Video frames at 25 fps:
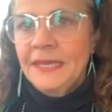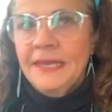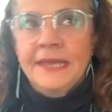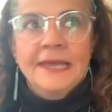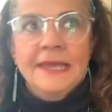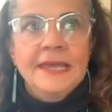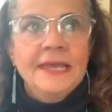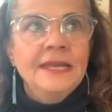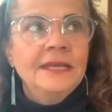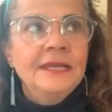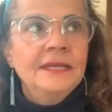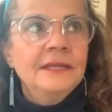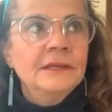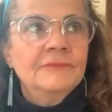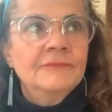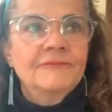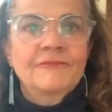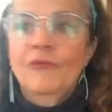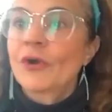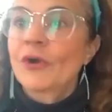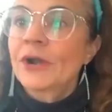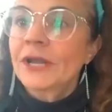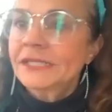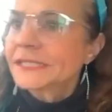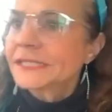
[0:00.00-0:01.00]
And
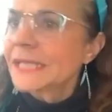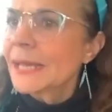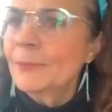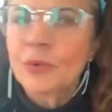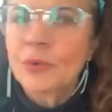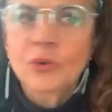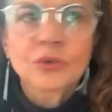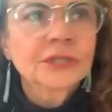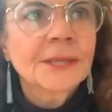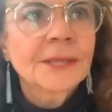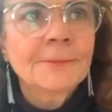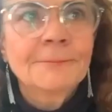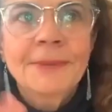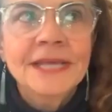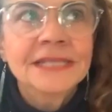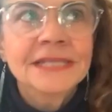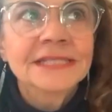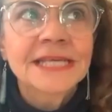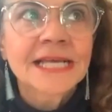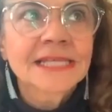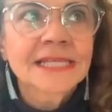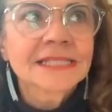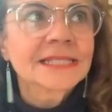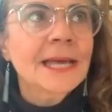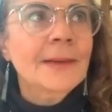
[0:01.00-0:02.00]
for example, the best
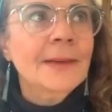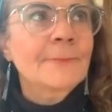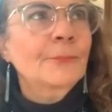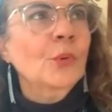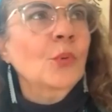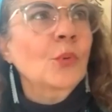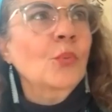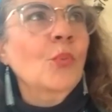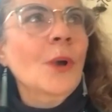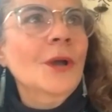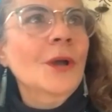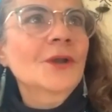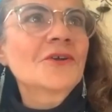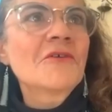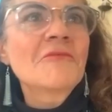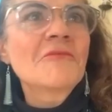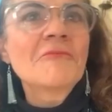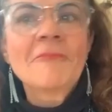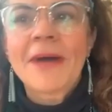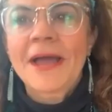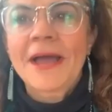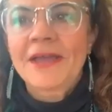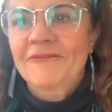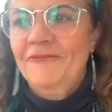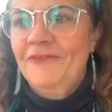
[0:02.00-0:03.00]
example, one of
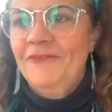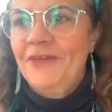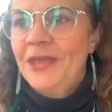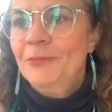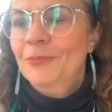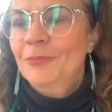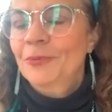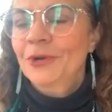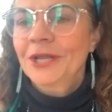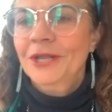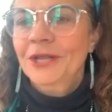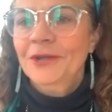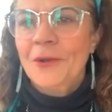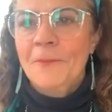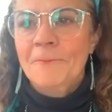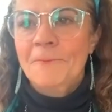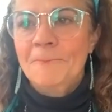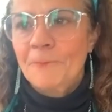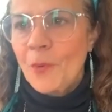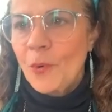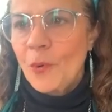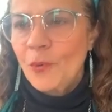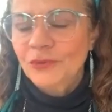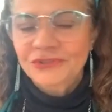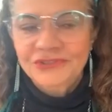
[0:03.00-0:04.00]
my favorite
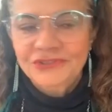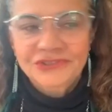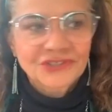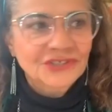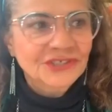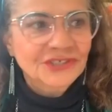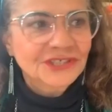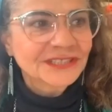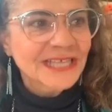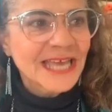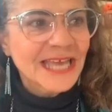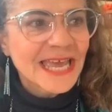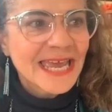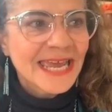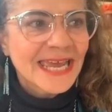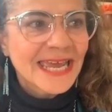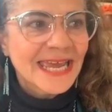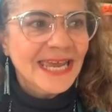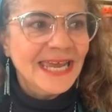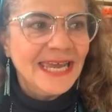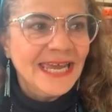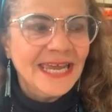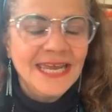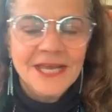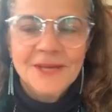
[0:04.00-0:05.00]
composers,
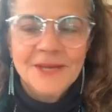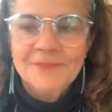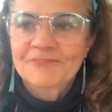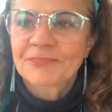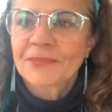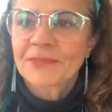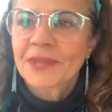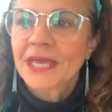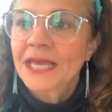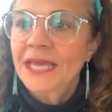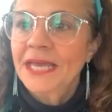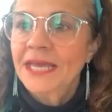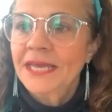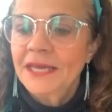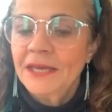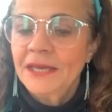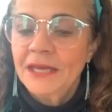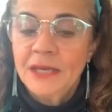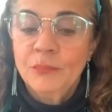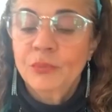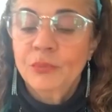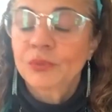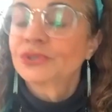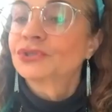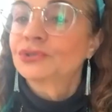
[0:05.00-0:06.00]

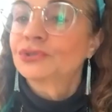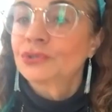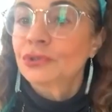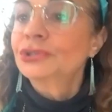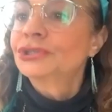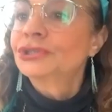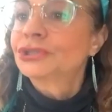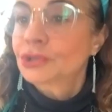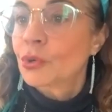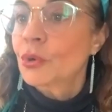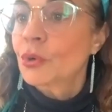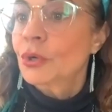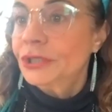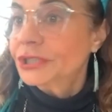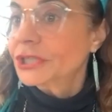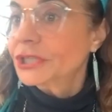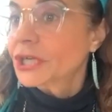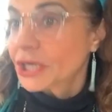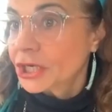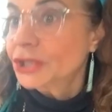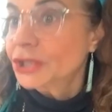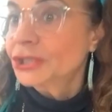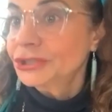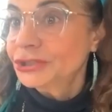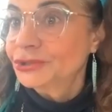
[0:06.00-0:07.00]
it was George
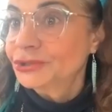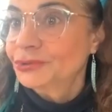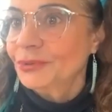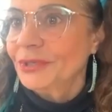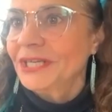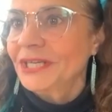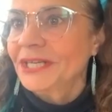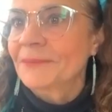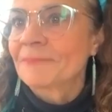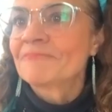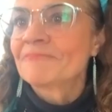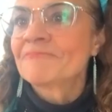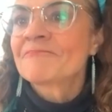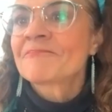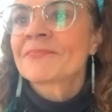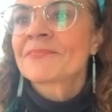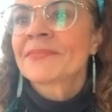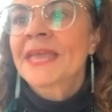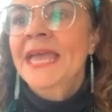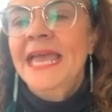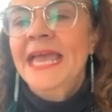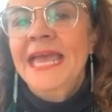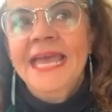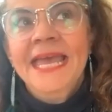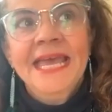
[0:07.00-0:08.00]
Gershwin.
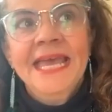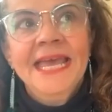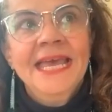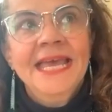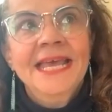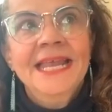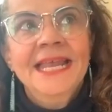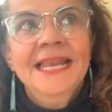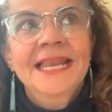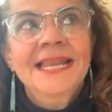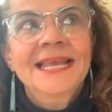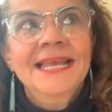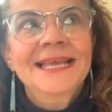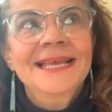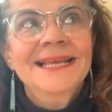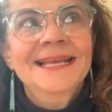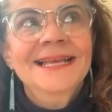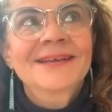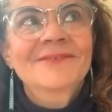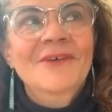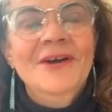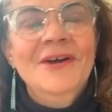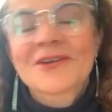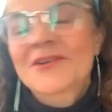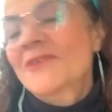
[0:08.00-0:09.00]
And
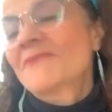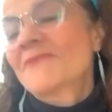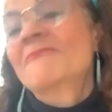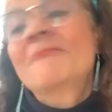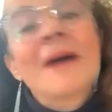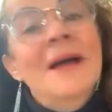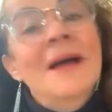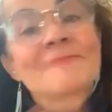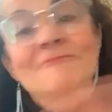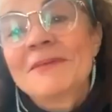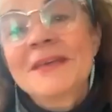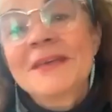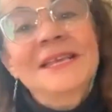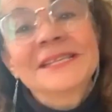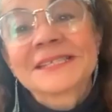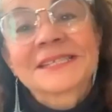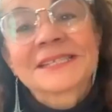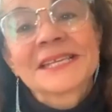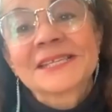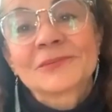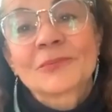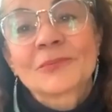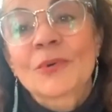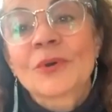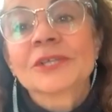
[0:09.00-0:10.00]
one of my
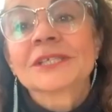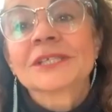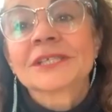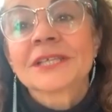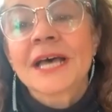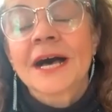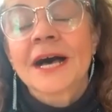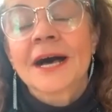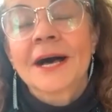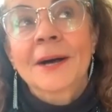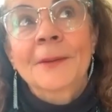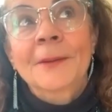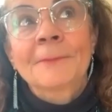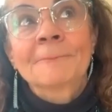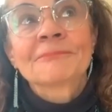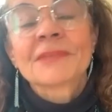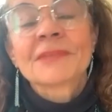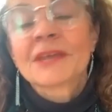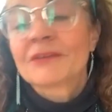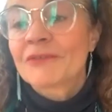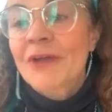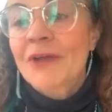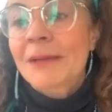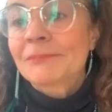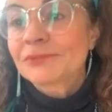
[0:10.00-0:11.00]
pieces was
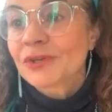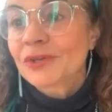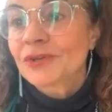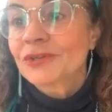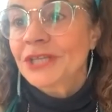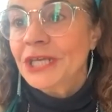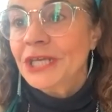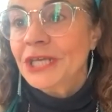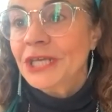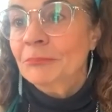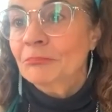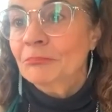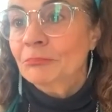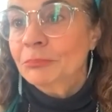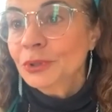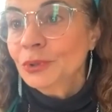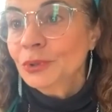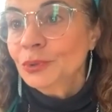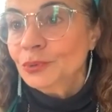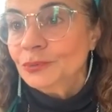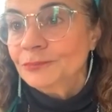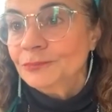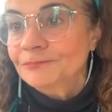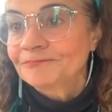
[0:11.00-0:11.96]
Rhapsody in Blue.